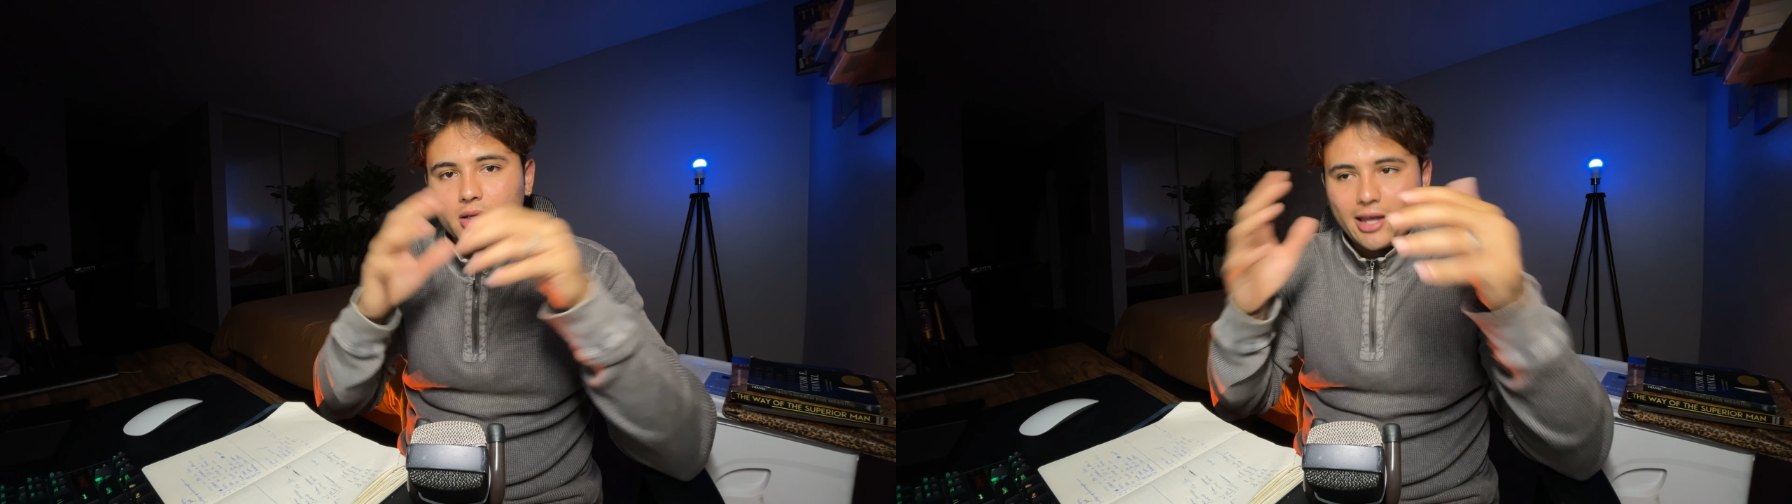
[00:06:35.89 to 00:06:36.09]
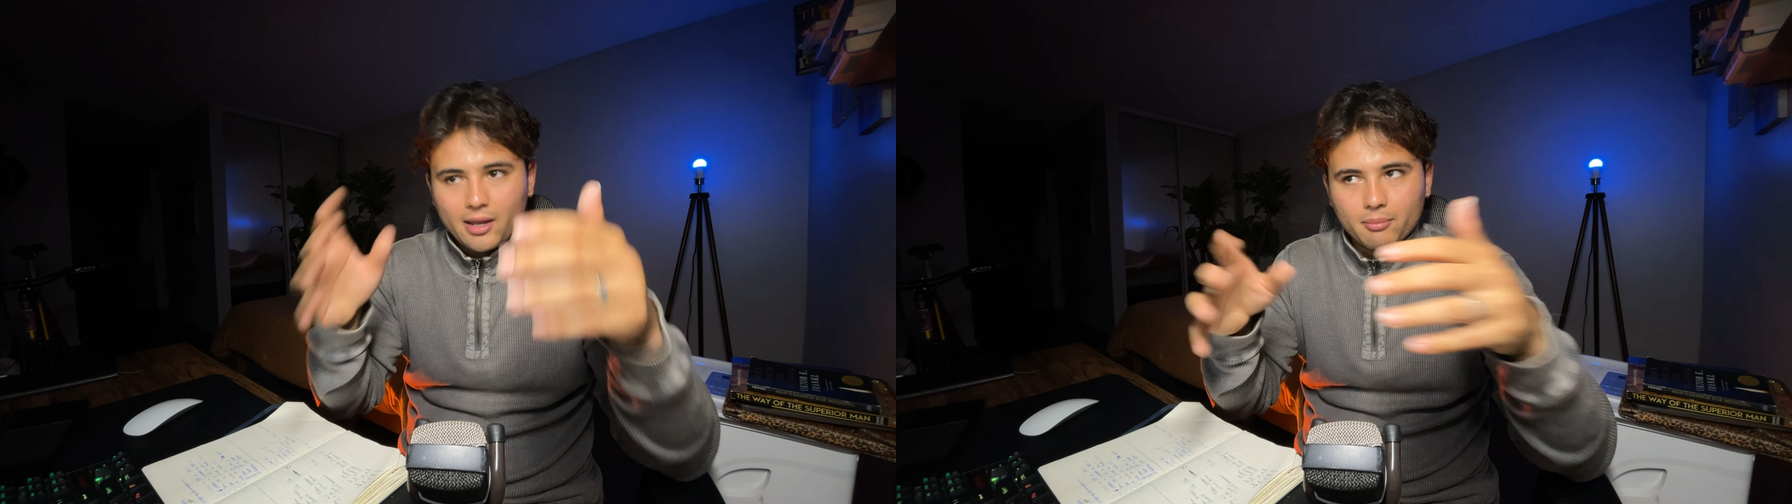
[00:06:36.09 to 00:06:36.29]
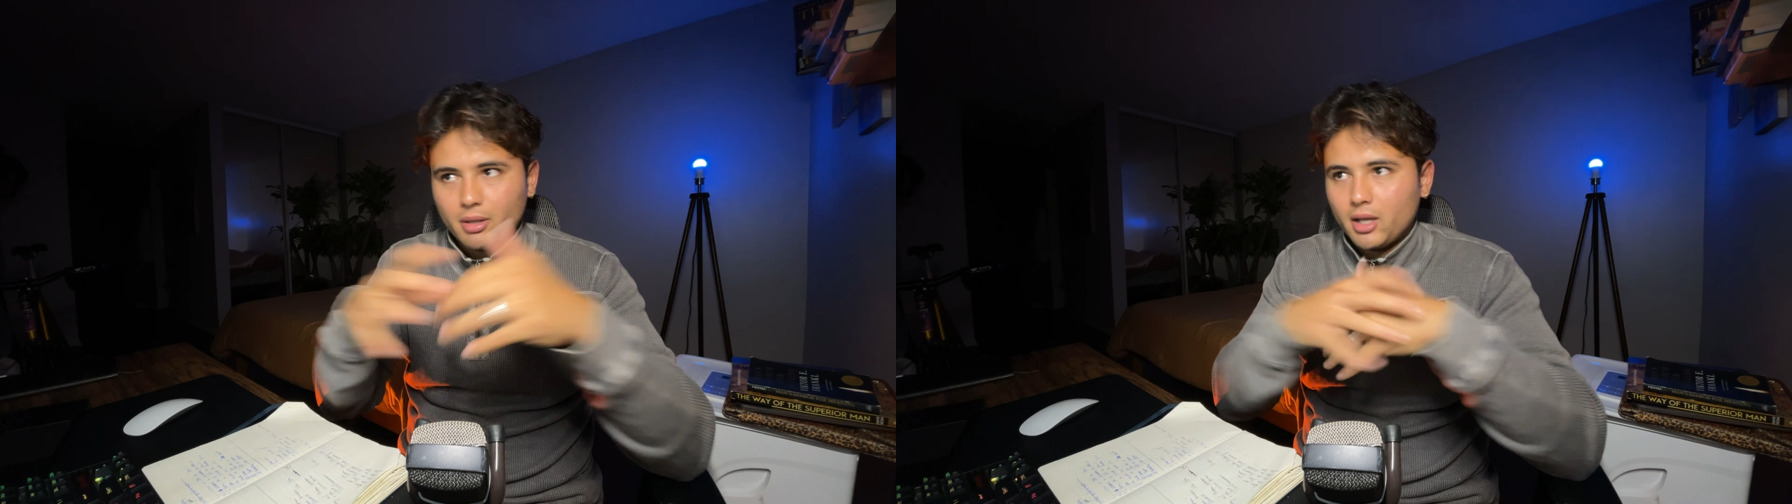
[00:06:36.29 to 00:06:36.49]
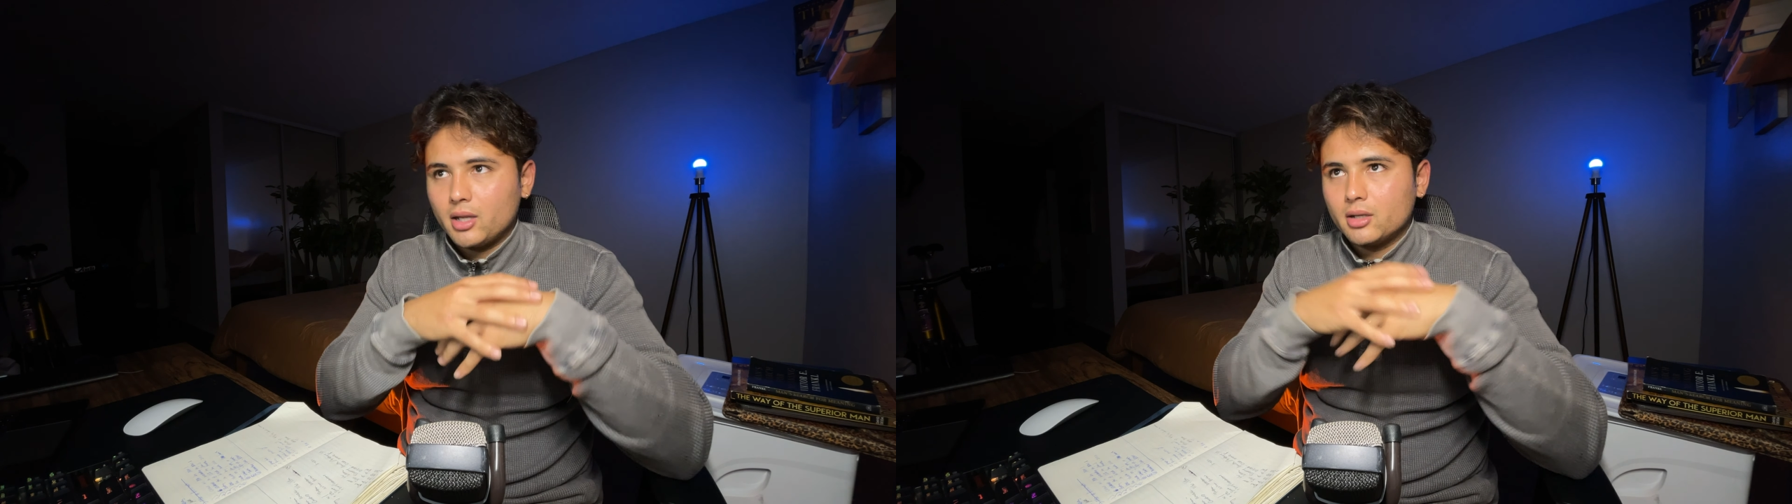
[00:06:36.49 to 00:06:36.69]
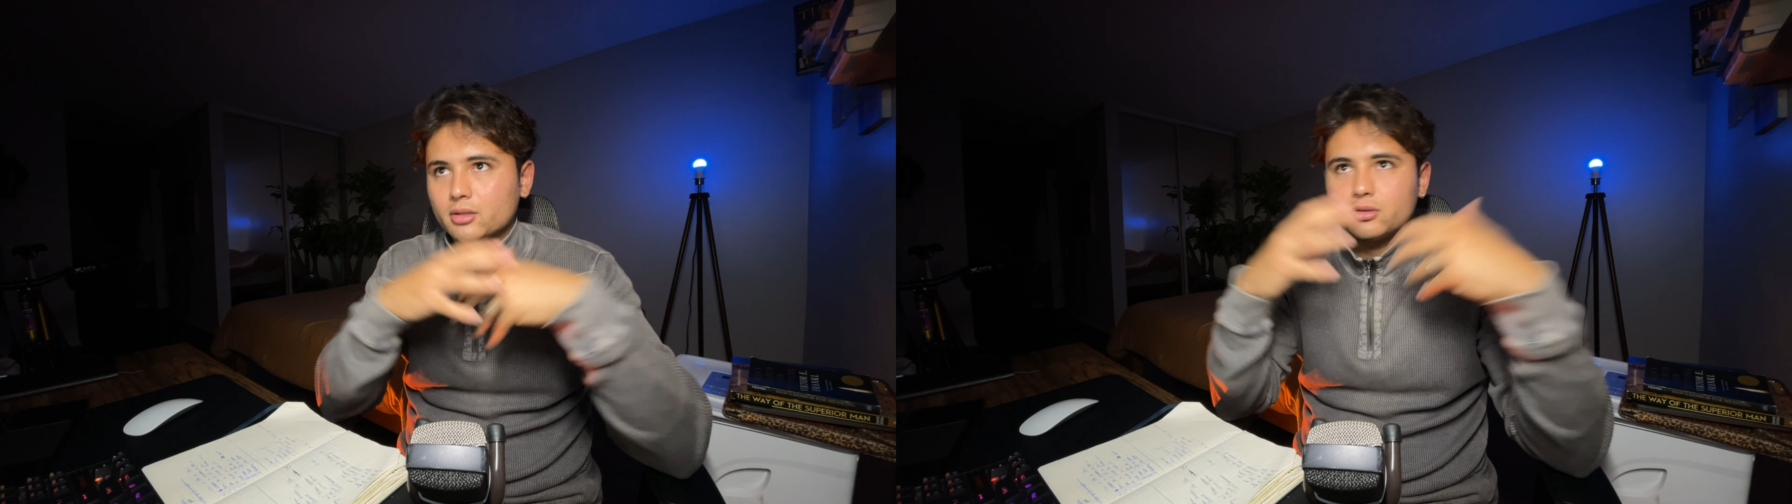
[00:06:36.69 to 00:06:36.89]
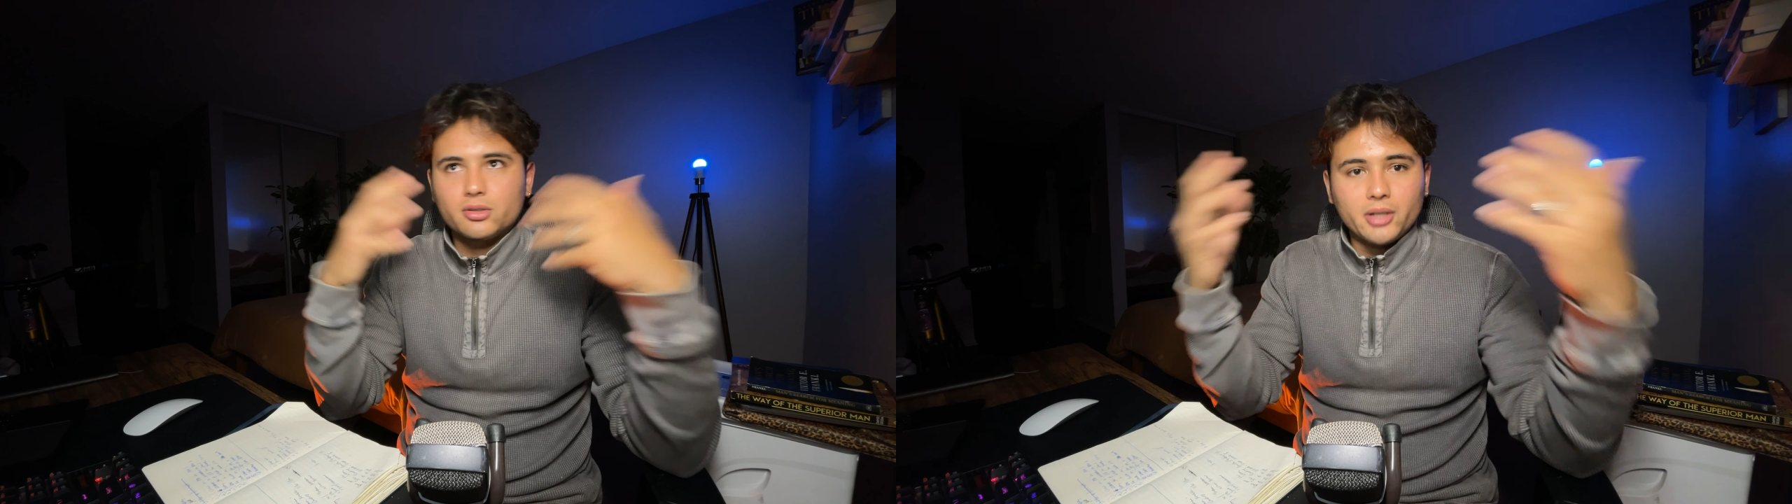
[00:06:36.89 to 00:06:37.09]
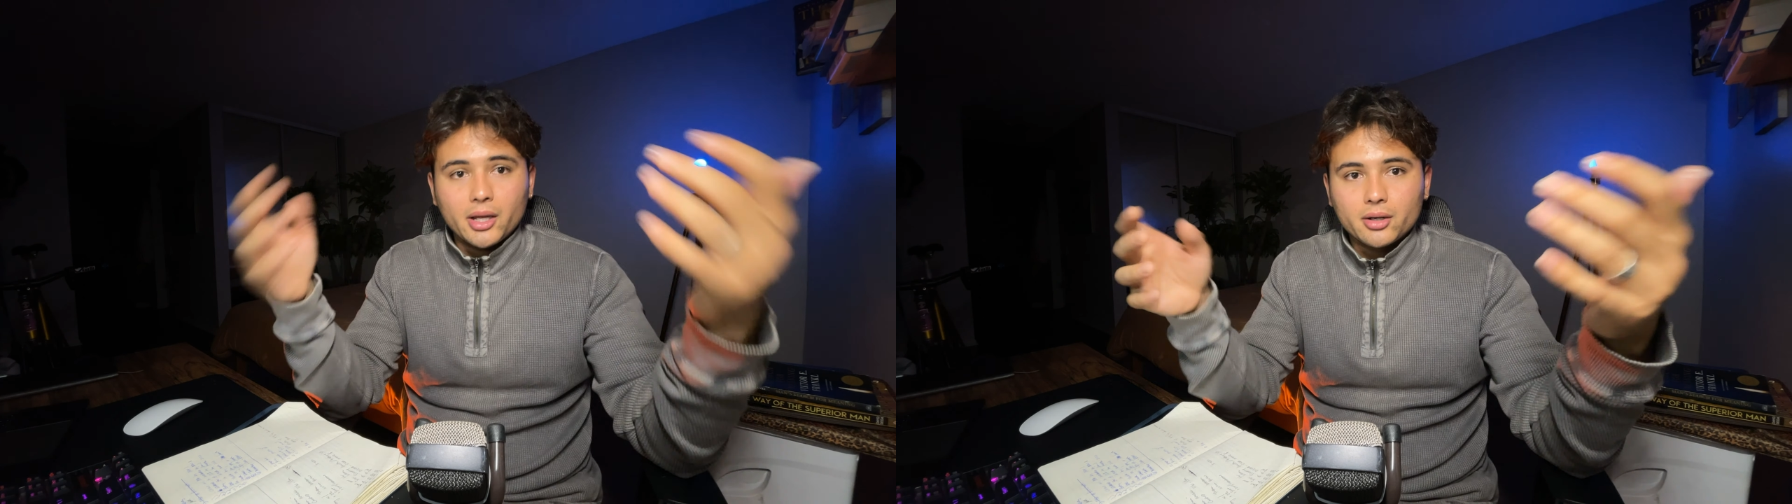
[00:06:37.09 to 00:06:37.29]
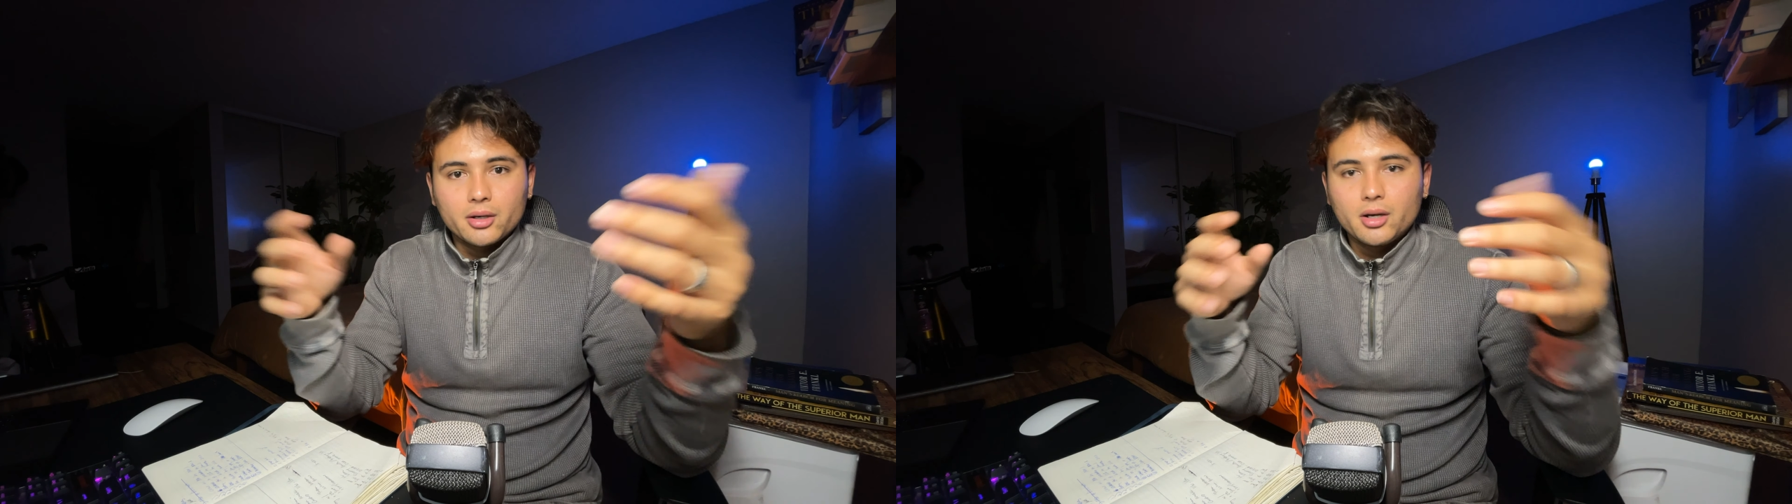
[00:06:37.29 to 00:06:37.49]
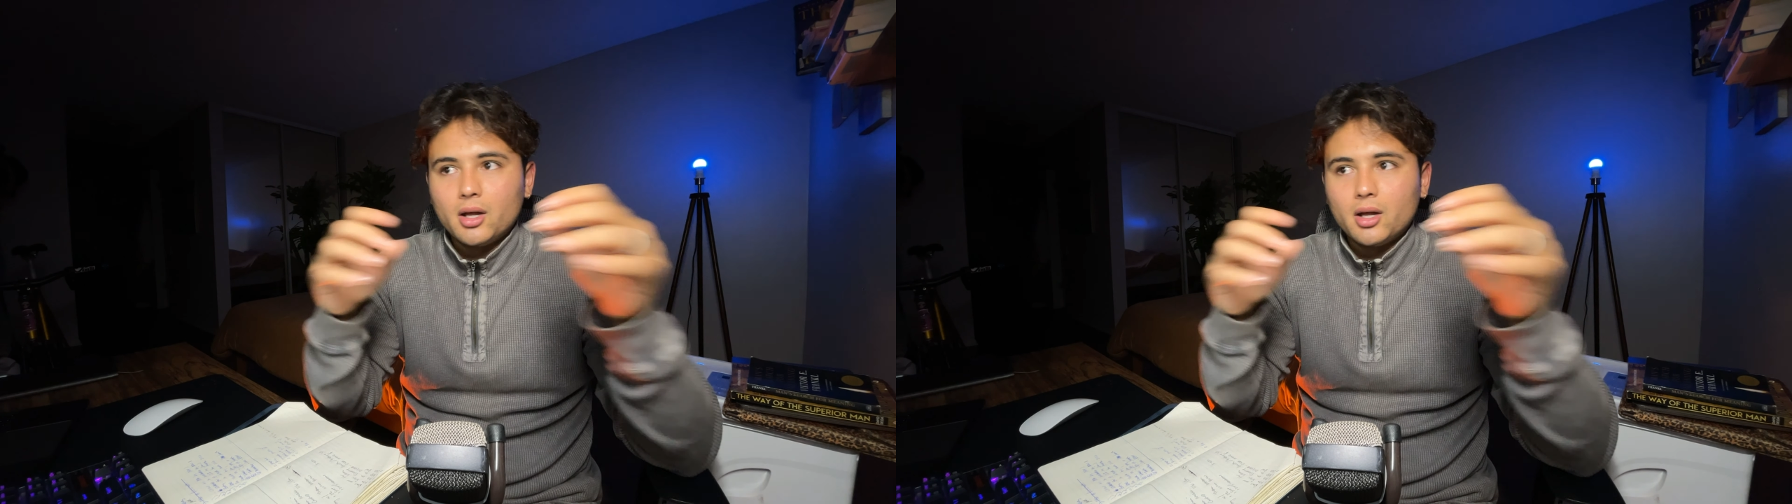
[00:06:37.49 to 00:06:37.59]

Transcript: campaign creator.